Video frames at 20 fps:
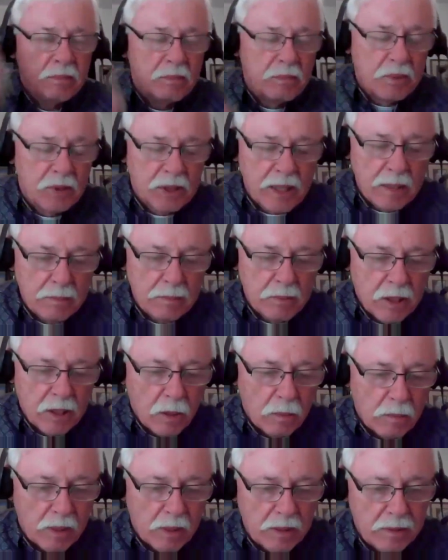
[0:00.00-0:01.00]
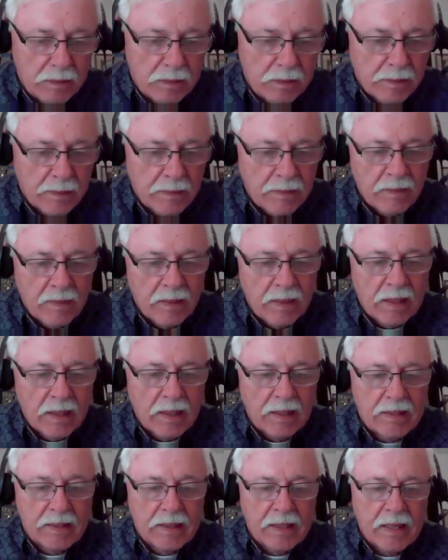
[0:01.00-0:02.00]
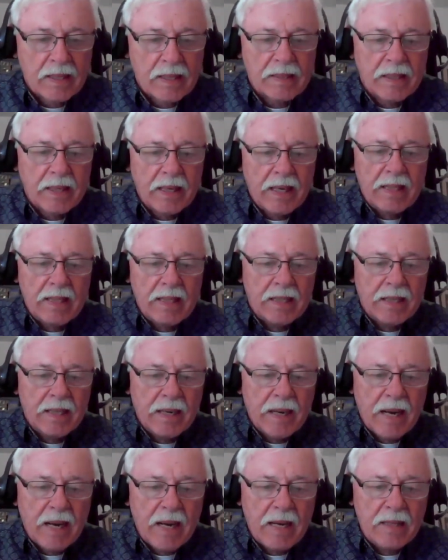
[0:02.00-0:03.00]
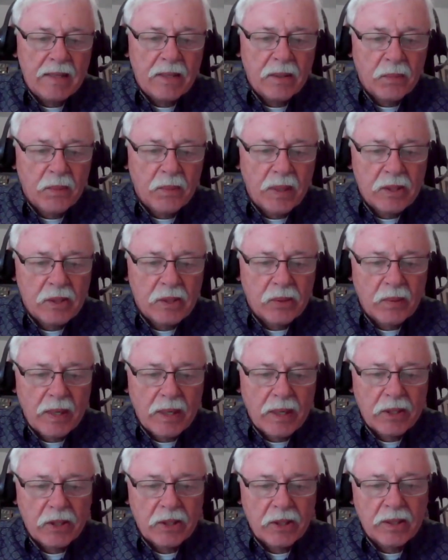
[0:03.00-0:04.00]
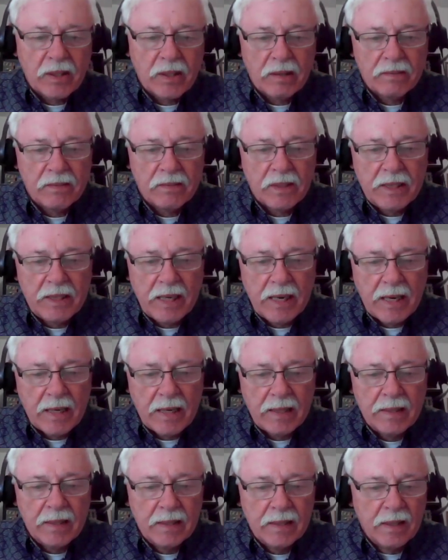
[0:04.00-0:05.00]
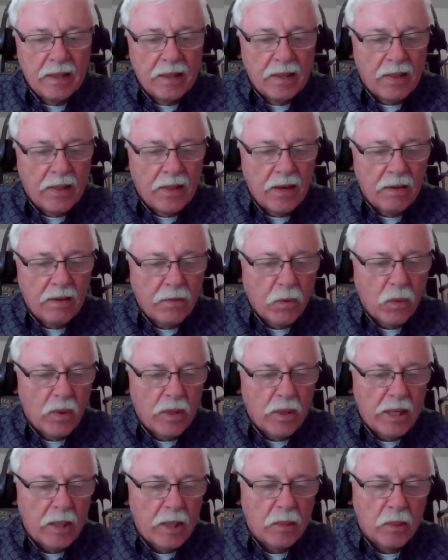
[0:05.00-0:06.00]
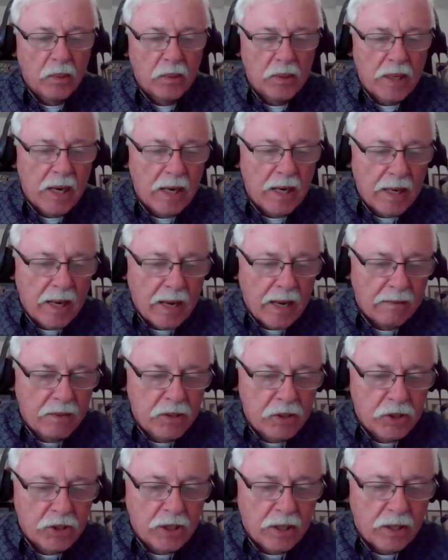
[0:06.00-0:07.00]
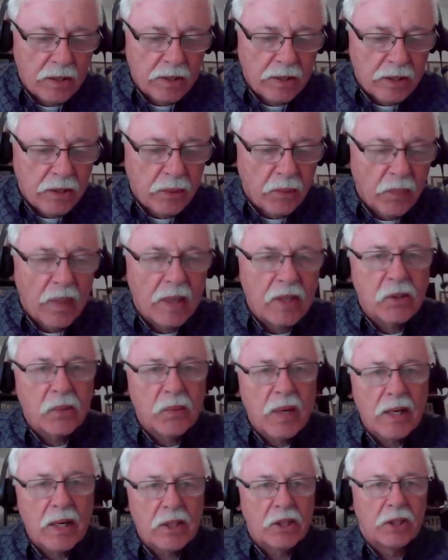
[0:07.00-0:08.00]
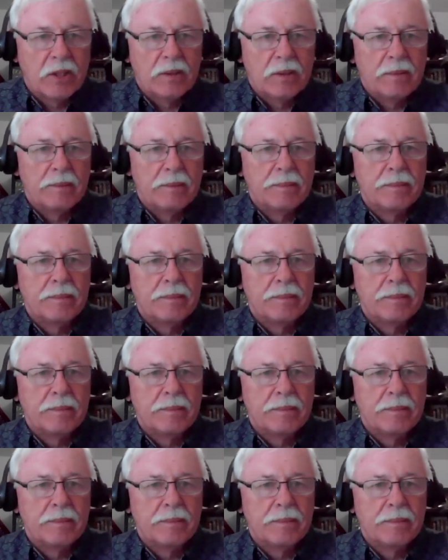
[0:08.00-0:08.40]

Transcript: same Talmud, it says, he denied the resurrection of the dead, therefore he will not have a share in the resurrection.